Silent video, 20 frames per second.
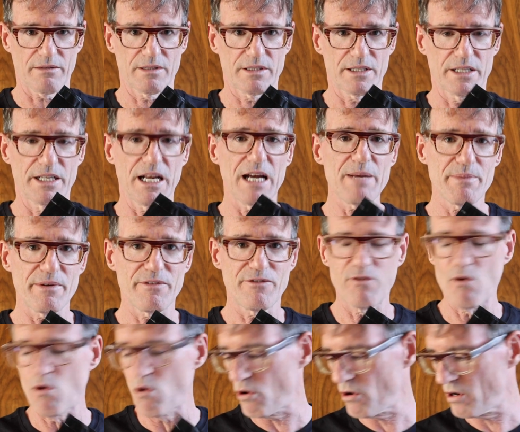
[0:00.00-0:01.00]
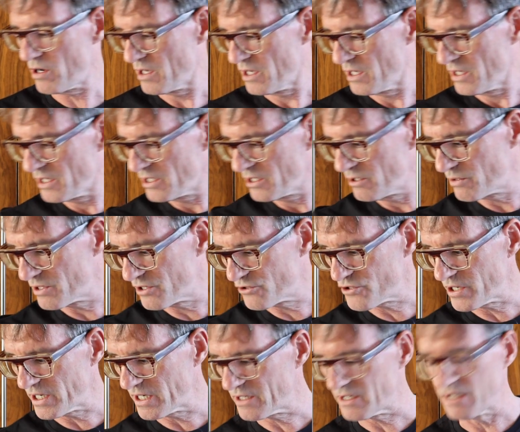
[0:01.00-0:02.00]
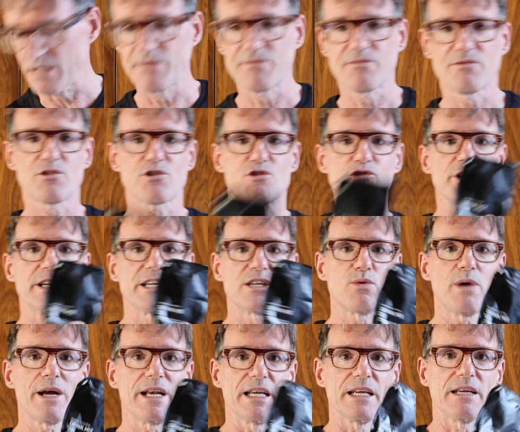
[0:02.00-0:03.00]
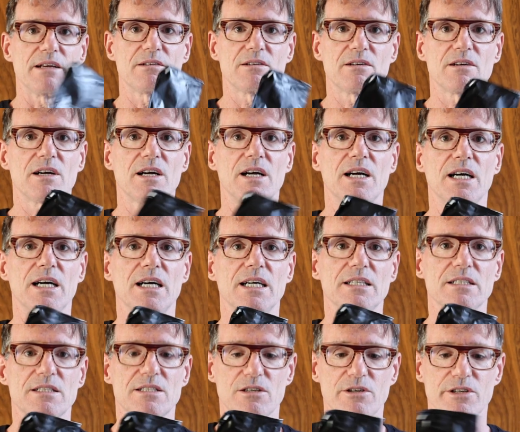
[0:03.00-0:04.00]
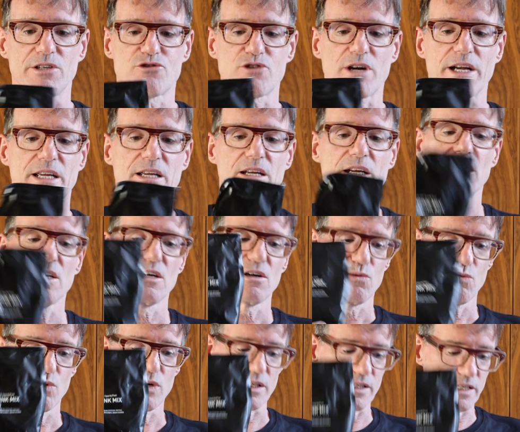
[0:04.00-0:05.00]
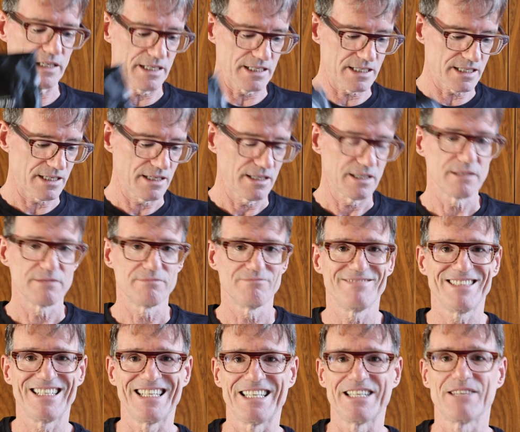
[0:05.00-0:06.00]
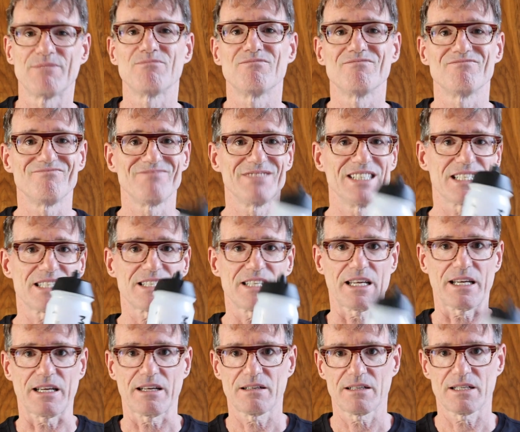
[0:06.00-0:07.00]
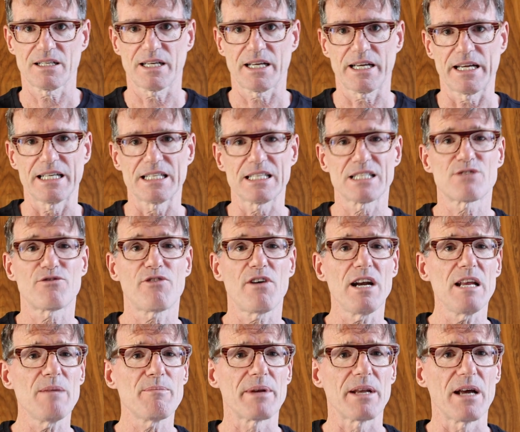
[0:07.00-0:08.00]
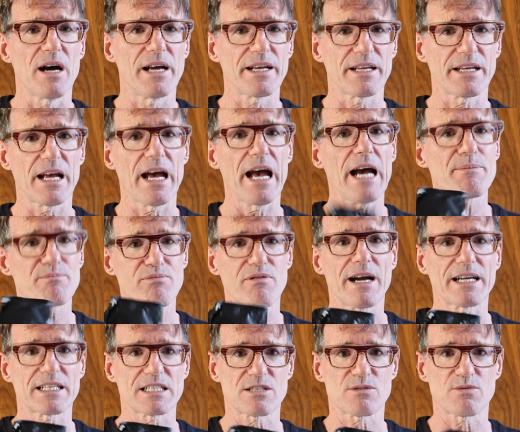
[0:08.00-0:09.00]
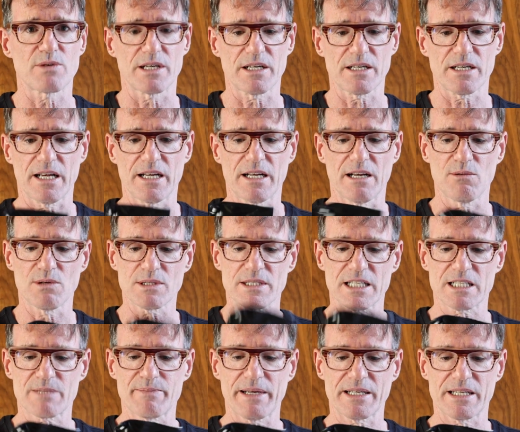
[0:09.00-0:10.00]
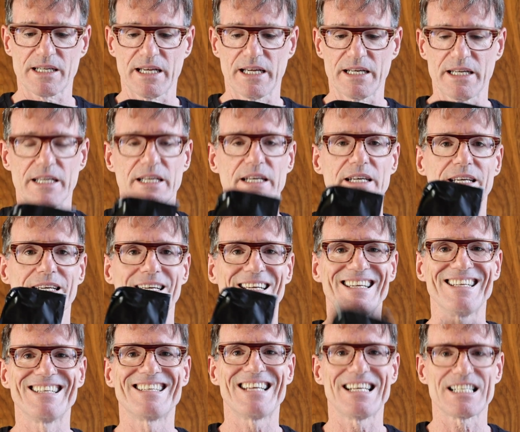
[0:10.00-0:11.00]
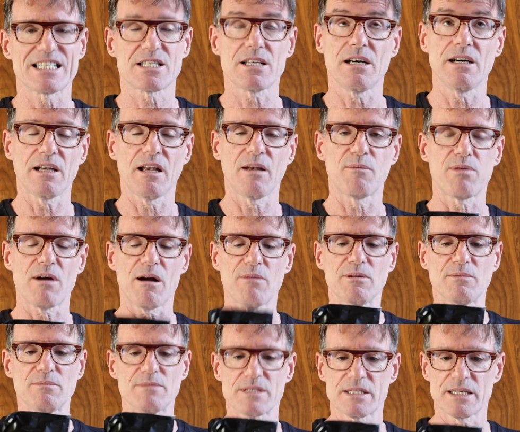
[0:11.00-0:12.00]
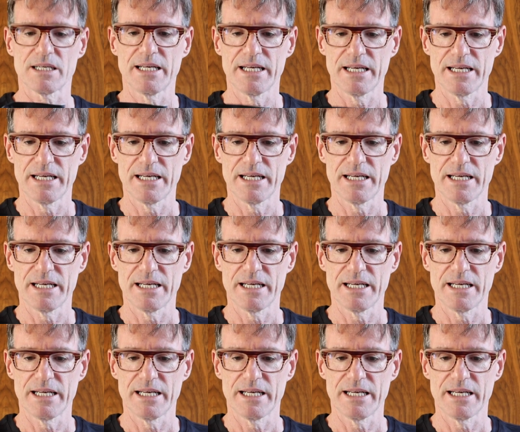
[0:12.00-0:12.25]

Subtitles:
The night before, you were to drink the 320. So you drank one of these in this thing. It's fairly benign, and I had practiced with it, and I wasn't expecting any intestinal problems.